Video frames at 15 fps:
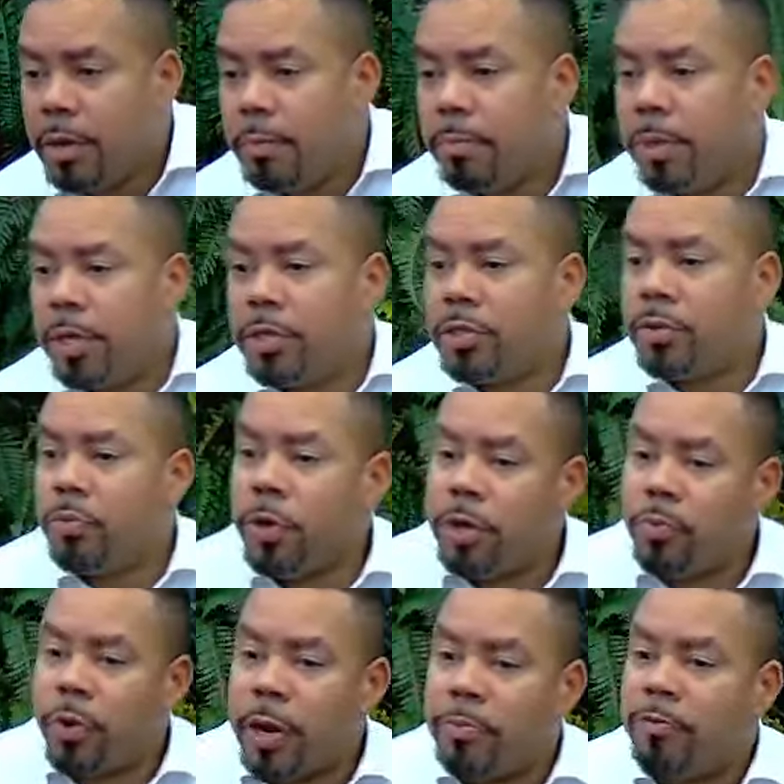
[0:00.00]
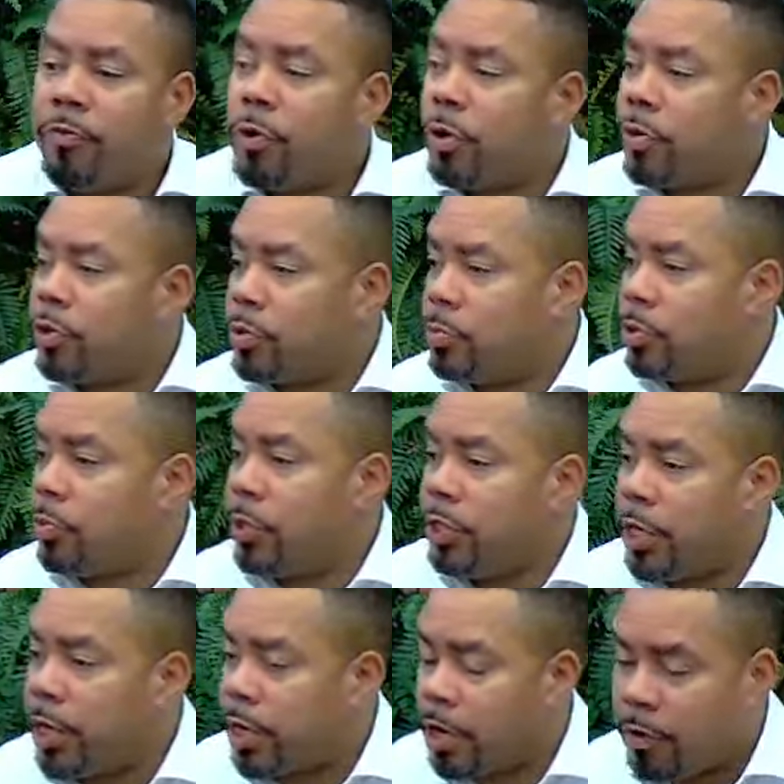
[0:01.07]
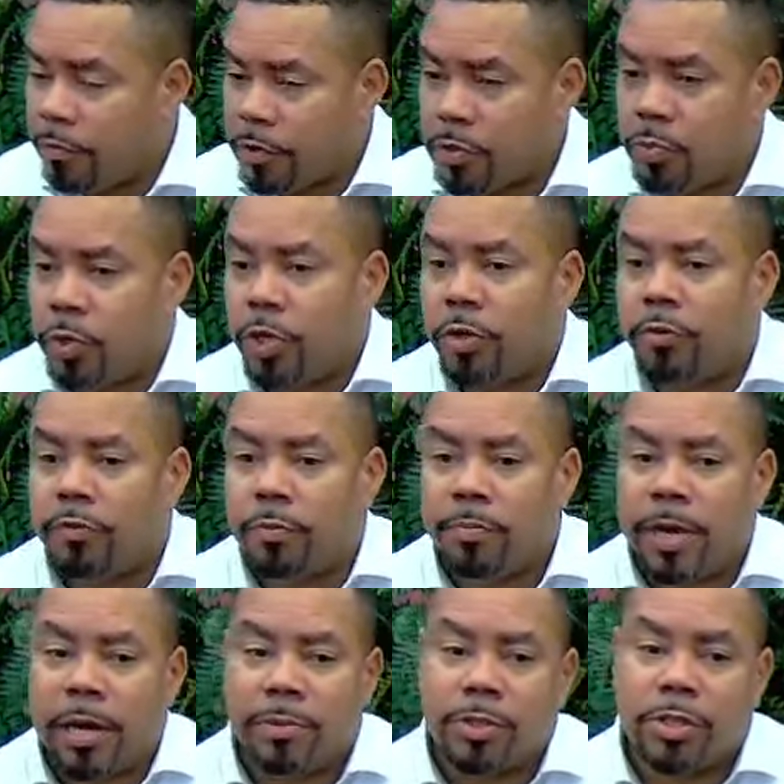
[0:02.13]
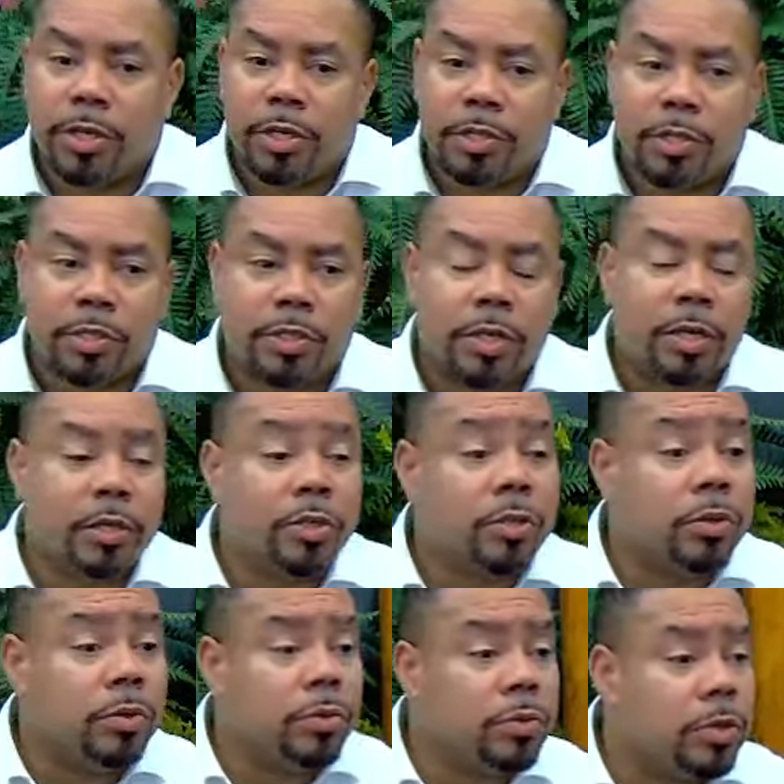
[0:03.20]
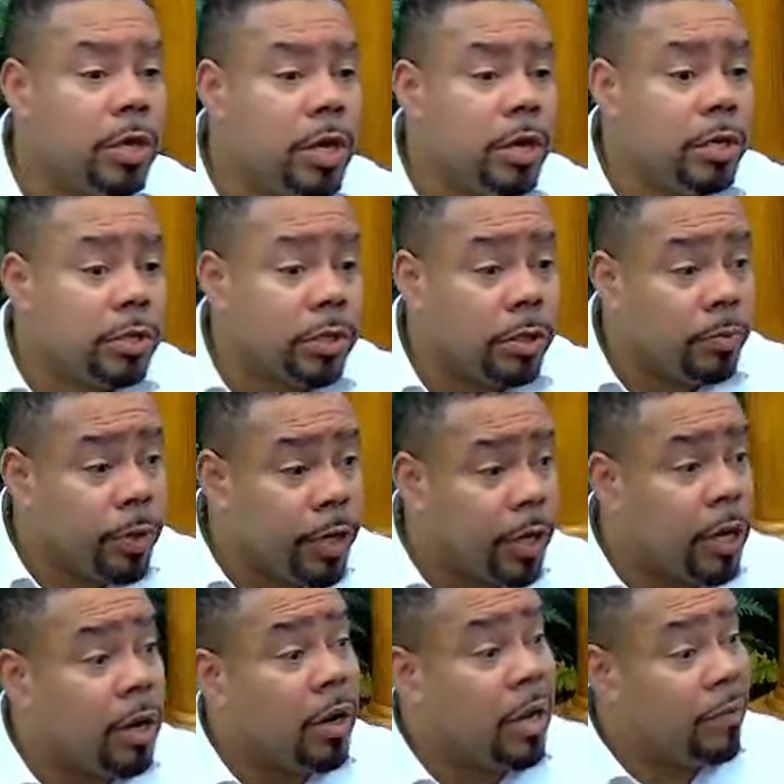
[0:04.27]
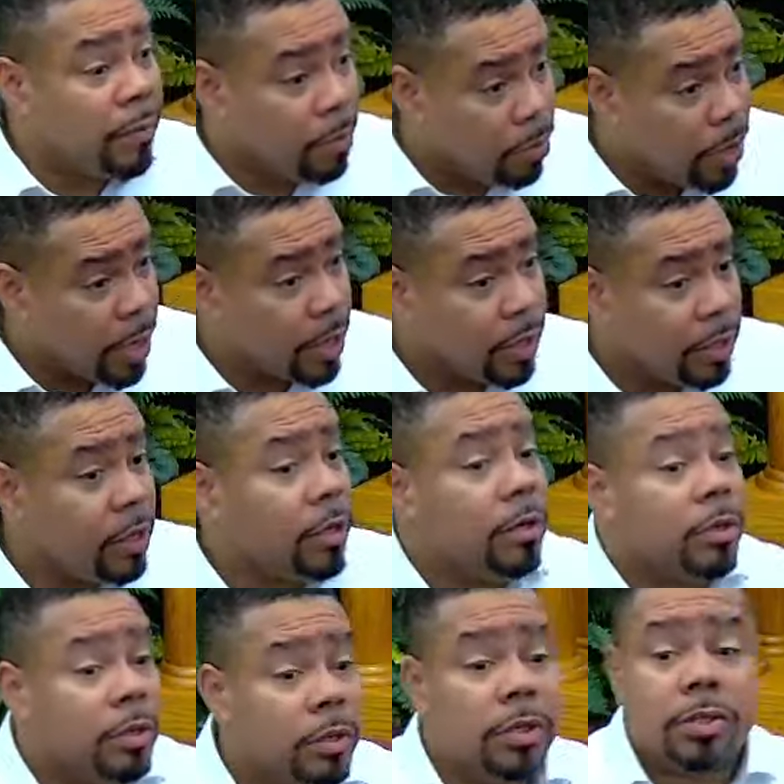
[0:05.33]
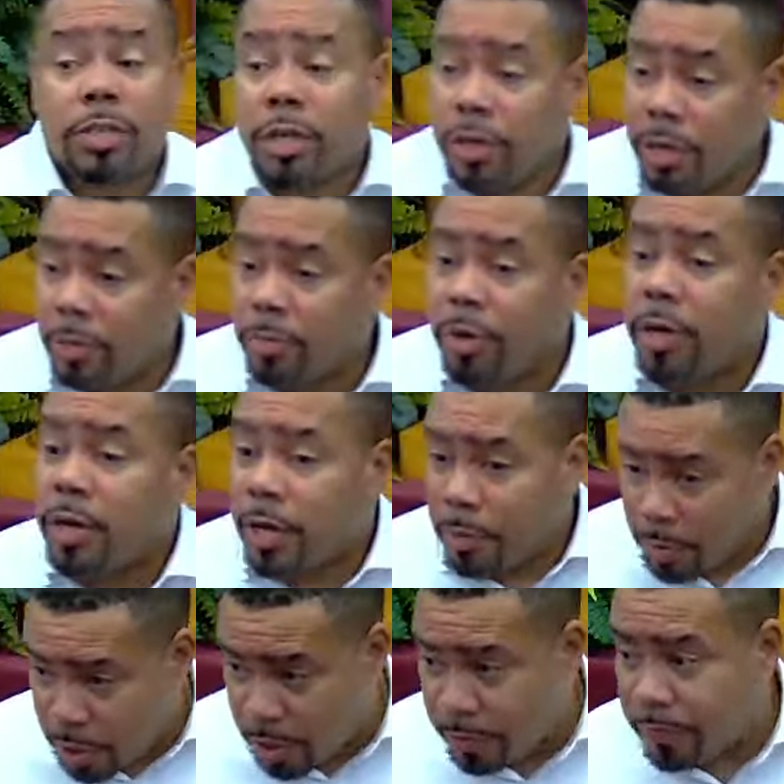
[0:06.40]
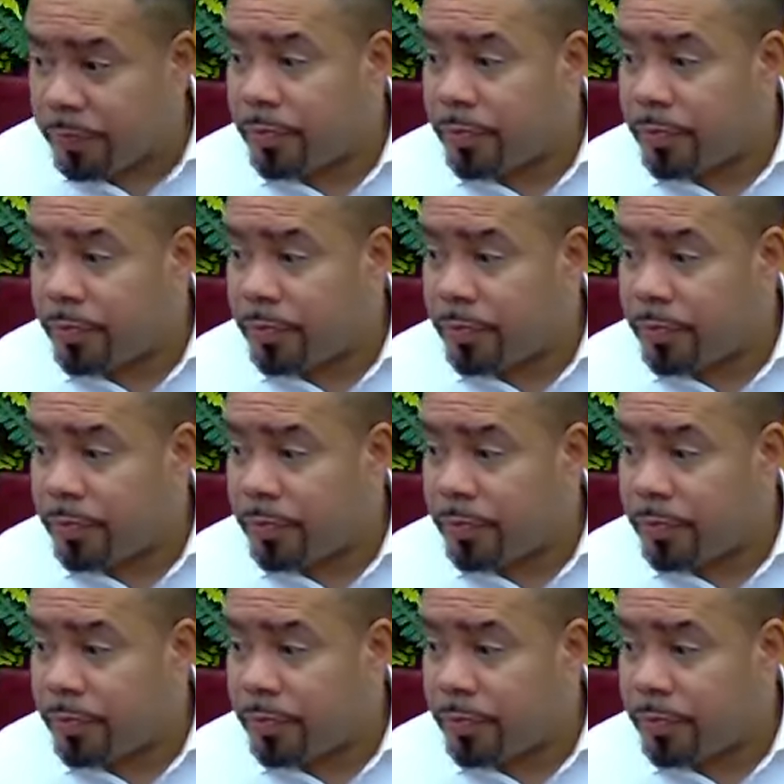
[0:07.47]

But it's the week right before Christmas we take off as well from Bible studies and Sunday schools so that we can all have a break. You know, don't y'all need a break? Amen.